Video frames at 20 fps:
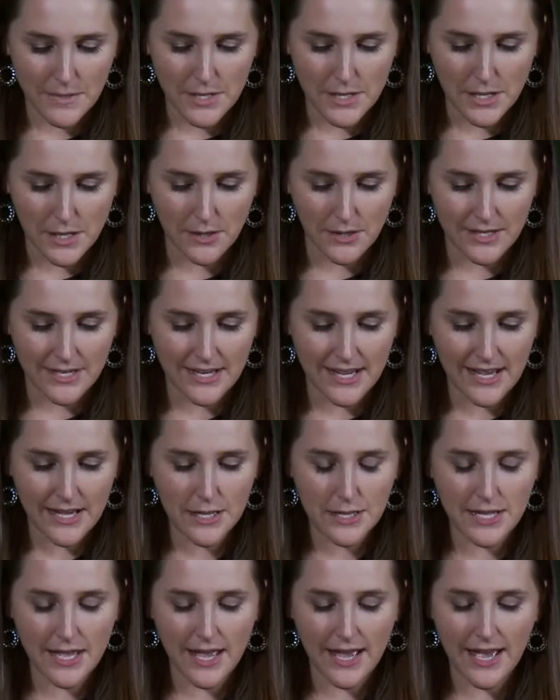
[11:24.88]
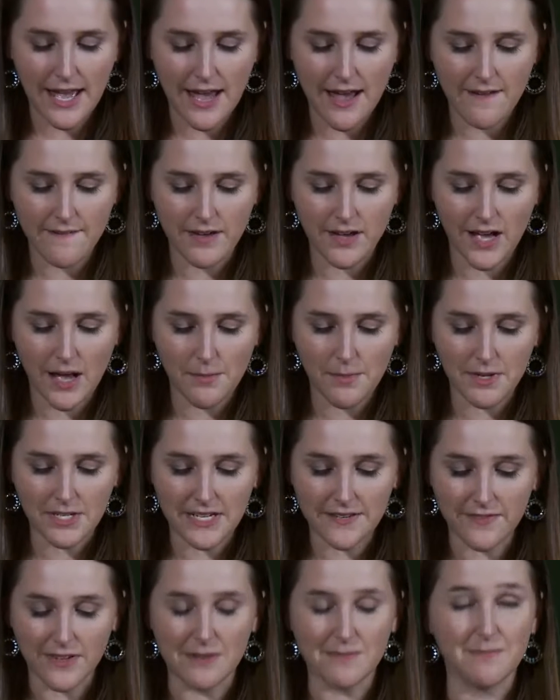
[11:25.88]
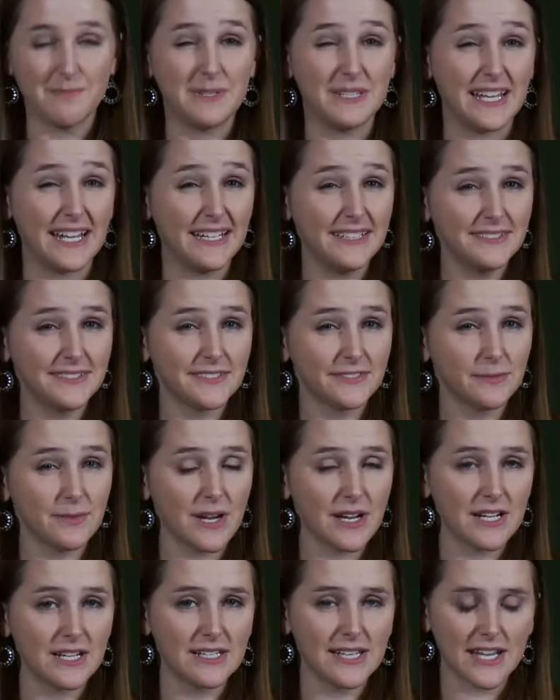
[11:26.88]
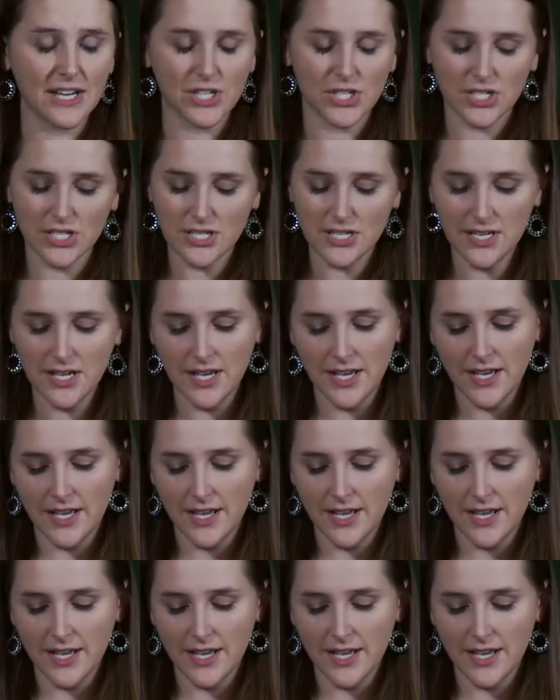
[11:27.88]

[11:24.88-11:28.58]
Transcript: So next I have a couple of different plates from our collection.